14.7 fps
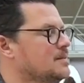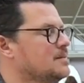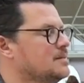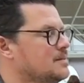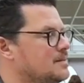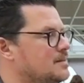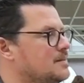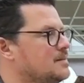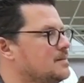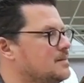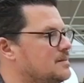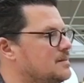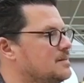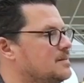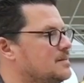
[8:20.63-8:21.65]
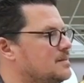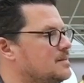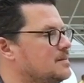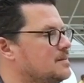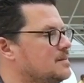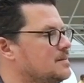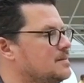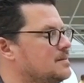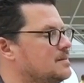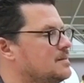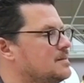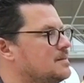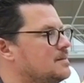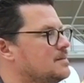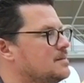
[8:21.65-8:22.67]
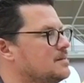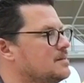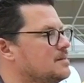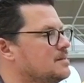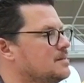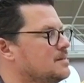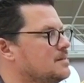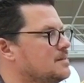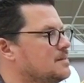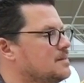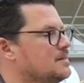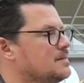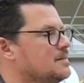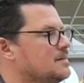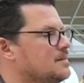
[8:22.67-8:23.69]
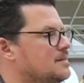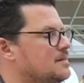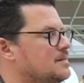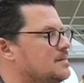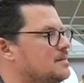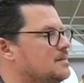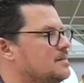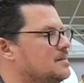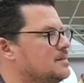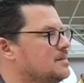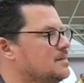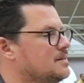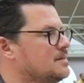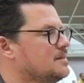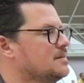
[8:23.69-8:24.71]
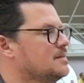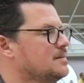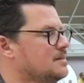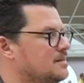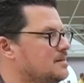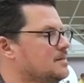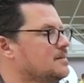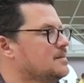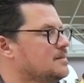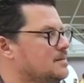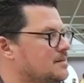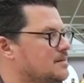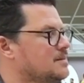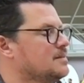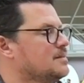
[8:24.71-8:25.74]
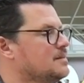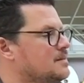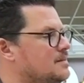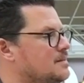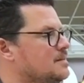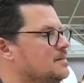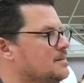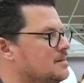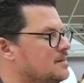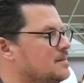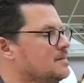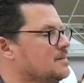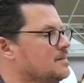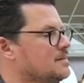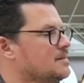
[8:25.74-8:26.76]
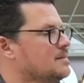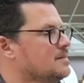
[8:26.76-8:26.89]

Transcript: (not speaking)